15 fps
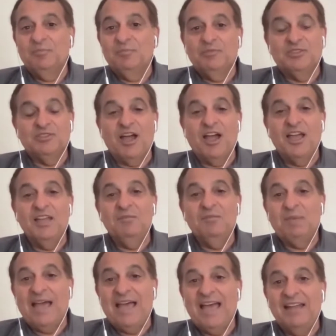sign
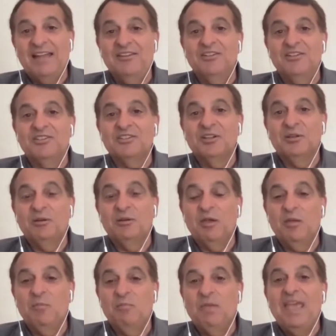banners,
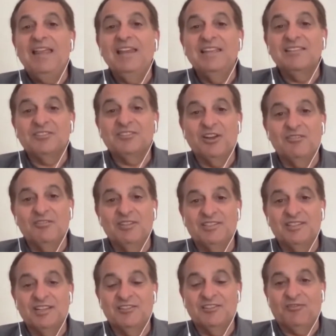mailing
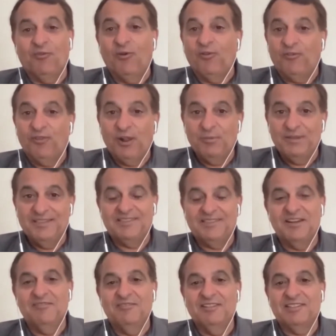services, fulfillment
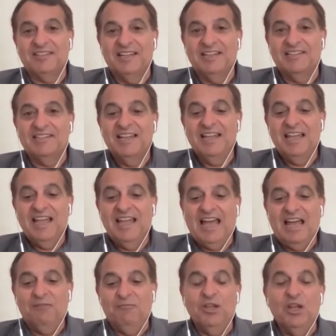services.
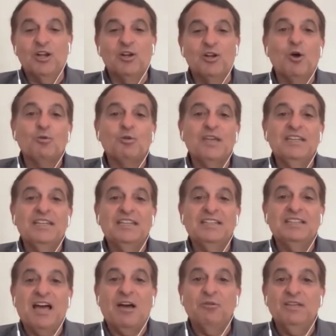And we are located
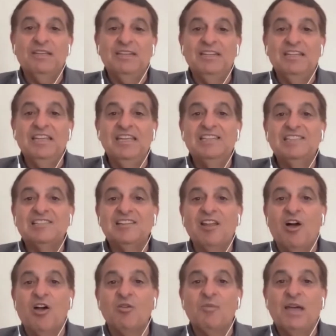now in East
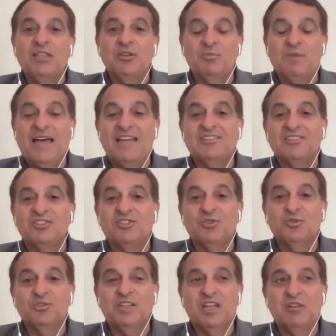Longmeadow,
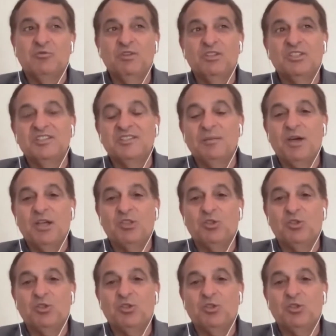Massachusetts, which is about